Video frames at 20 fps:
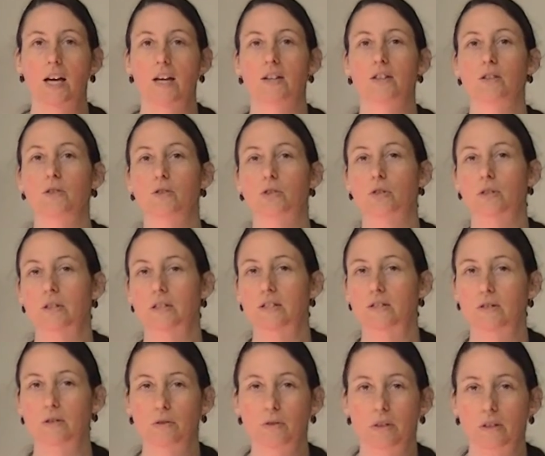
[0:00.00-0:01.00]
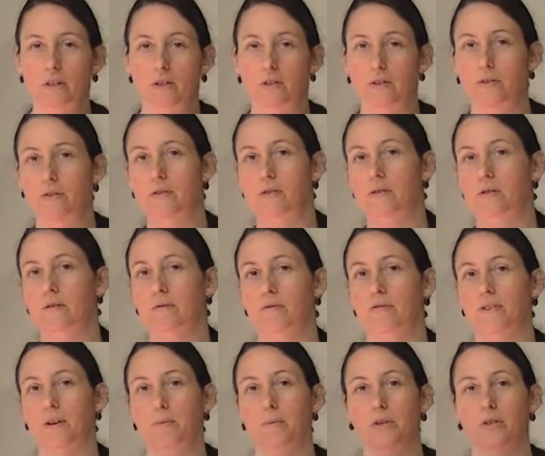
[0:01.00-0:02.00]
nutraceuticals
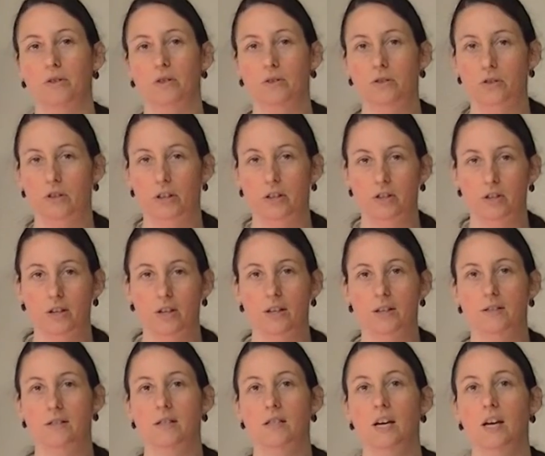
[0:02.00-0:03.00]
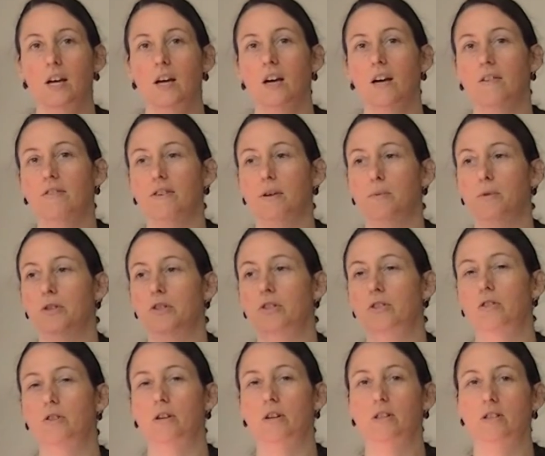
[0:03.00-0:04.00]
from your nutritionist, from your
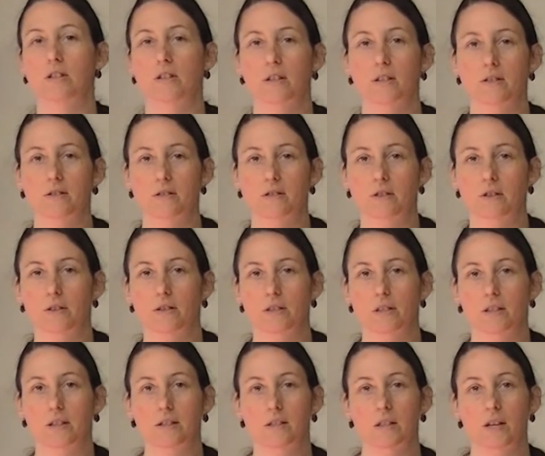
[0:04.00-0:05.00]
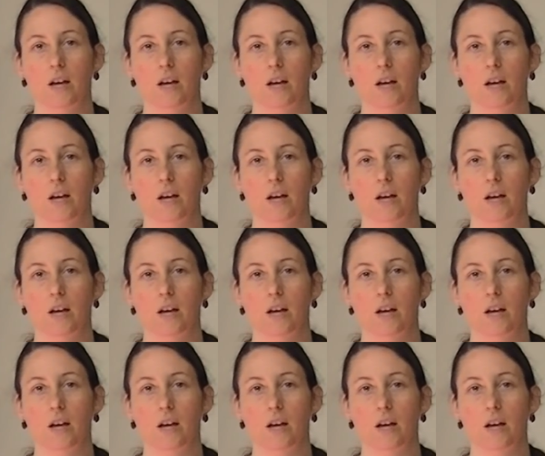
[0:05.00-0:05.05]
nutrition consultant,